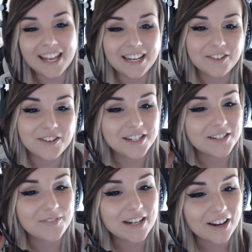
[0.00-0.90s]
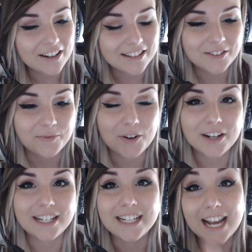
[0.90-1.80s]
the question: McDonald's or
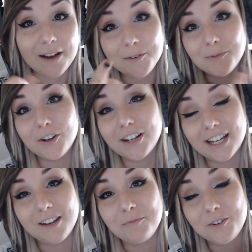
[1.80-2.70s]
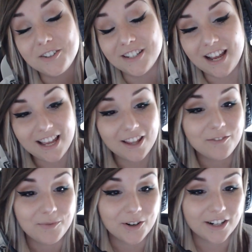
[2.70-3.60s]
Burger King? I'm a Burger King person. I
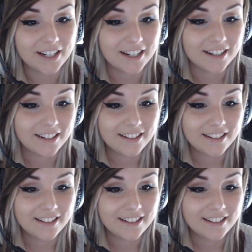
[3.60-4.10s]
love Burger King.